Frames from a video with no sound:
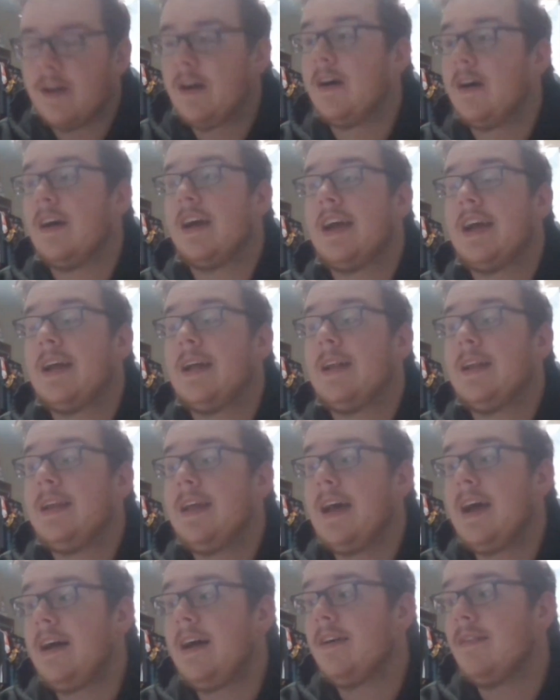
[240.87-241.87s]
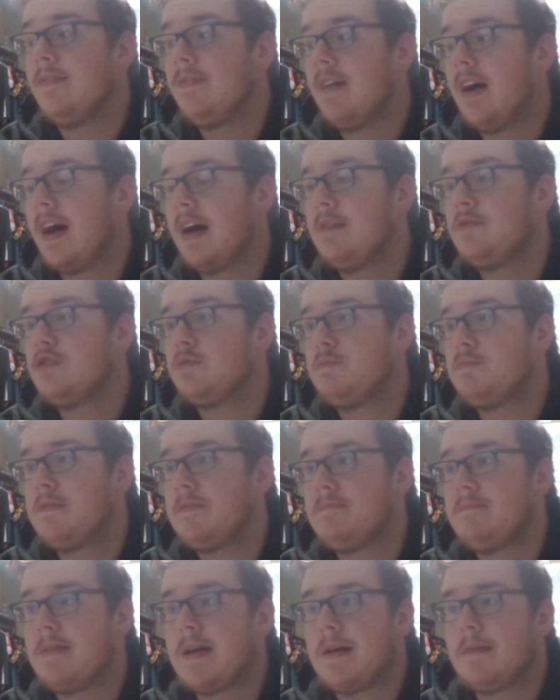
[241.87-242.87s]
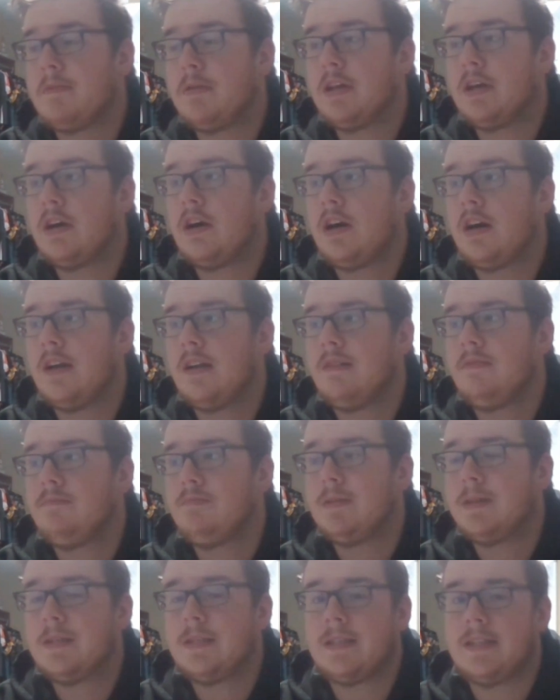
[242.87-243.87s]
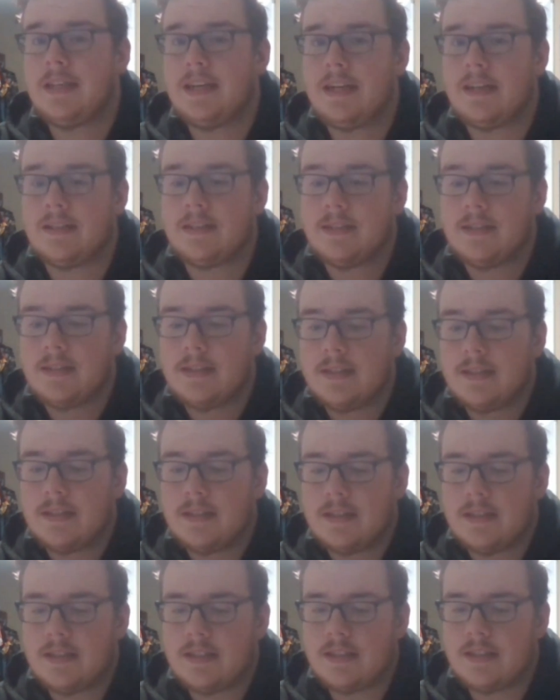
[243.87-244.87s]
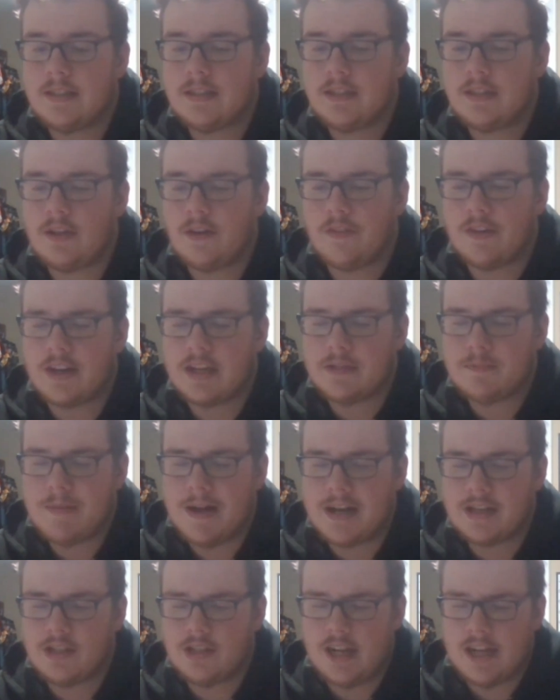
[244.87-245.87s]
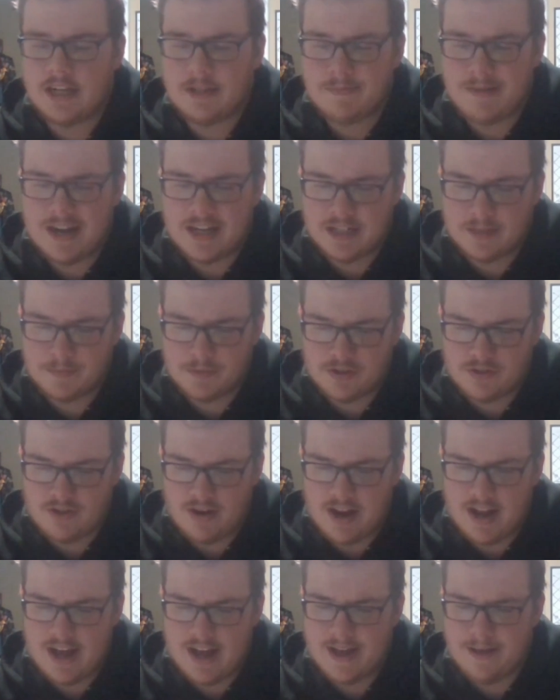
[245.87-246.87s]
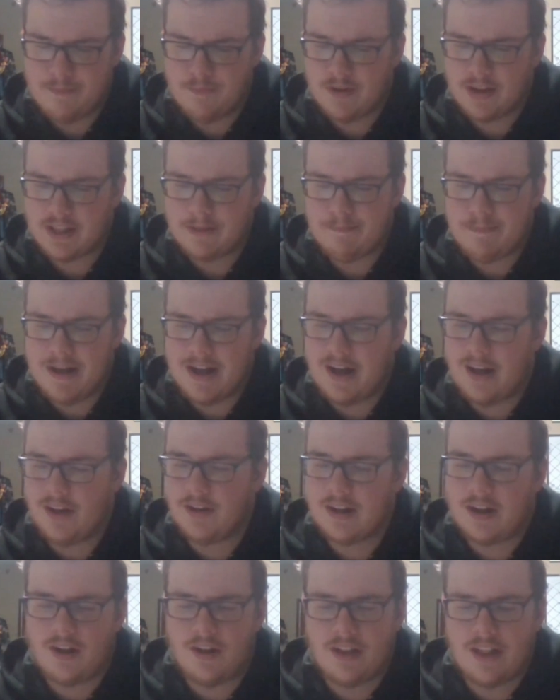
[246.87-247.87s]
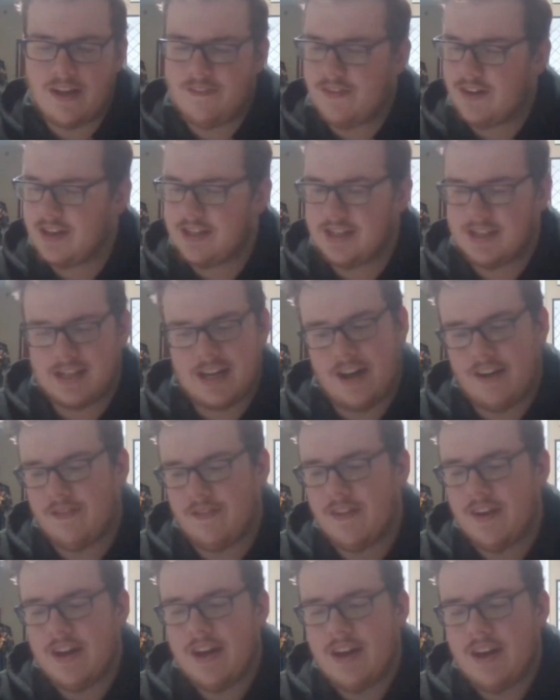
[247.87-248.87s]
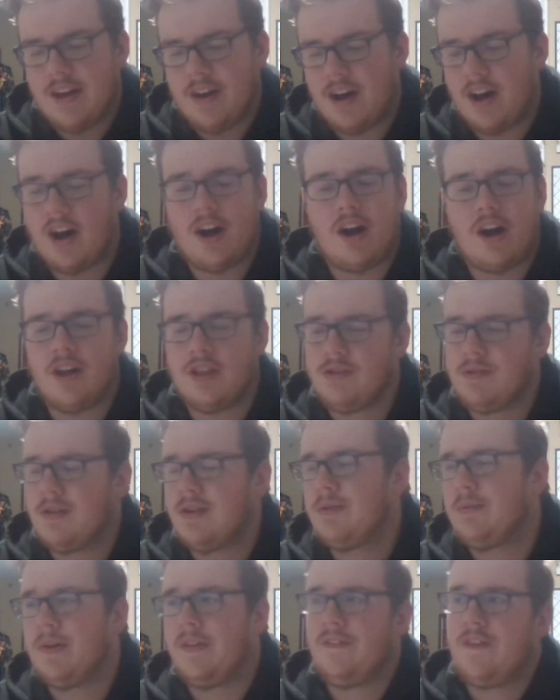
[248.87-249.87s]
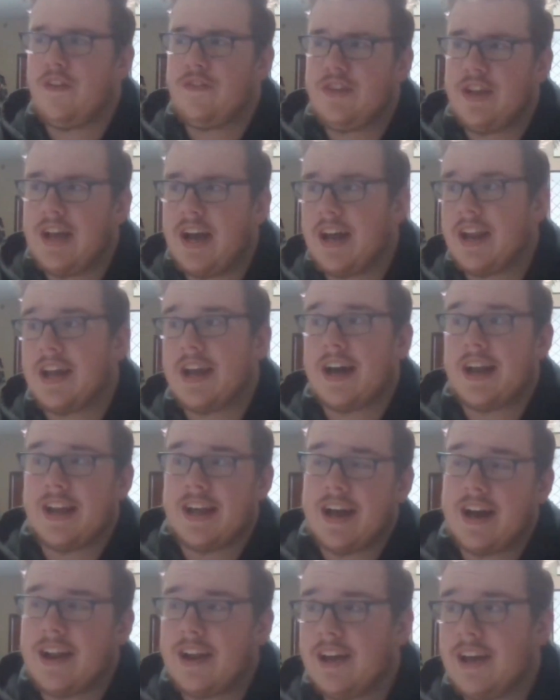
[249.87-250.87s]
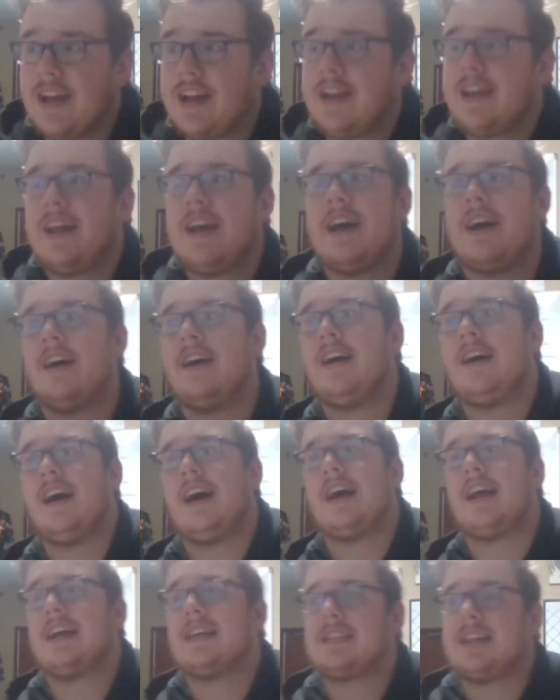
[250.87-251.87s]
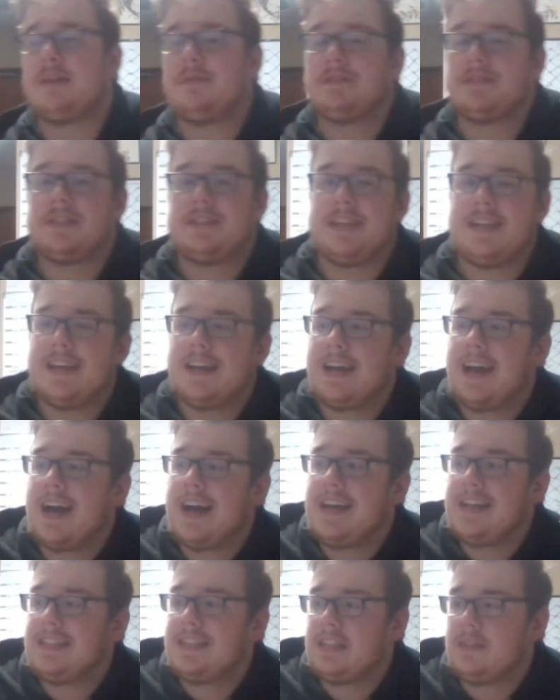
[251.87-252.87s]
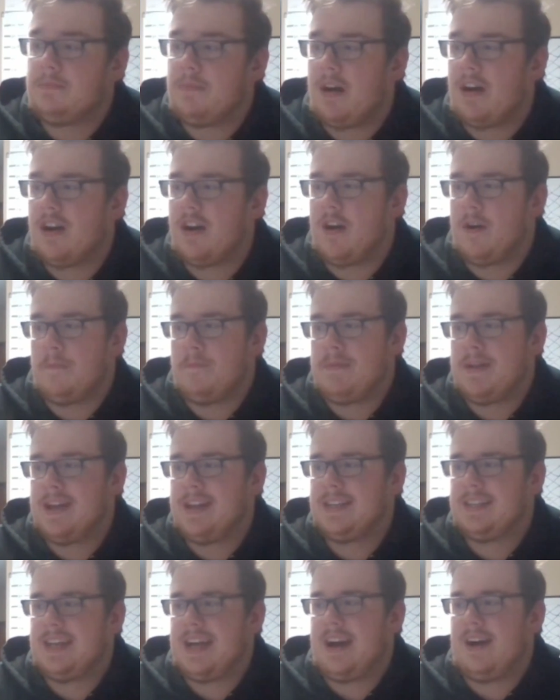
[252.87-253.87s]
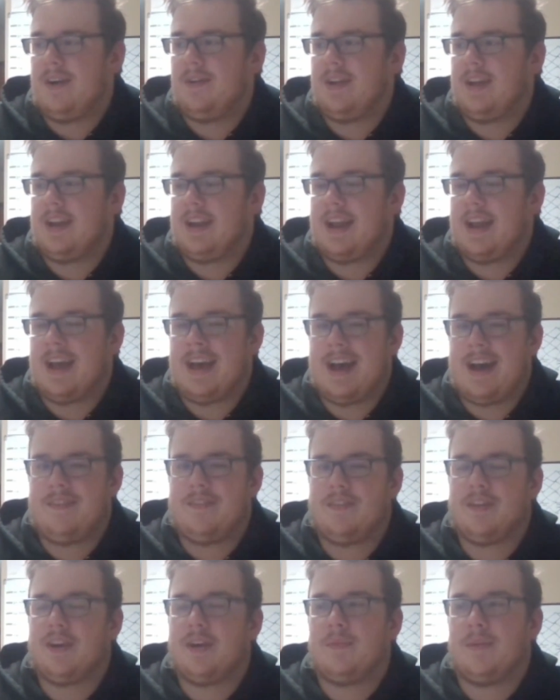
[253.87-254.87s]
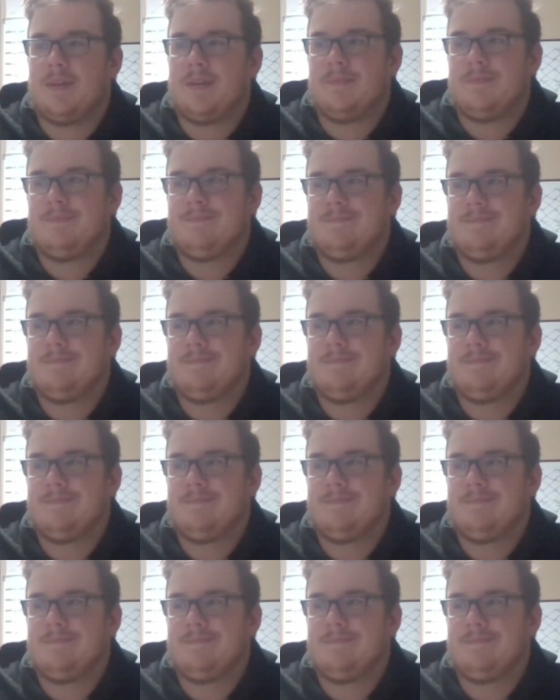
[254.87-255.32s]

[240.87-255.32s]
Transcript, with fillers: Uh, and yeah, I've just been babbling on, but yeah. Uh, don't forget to smash like, smash subscribe, ring the bell, all that fun stuff. Uh, on the road to one fifty, yada, yada, yada, and yeah. I guess I will see you guys tomorrow. Peace out and have a good one.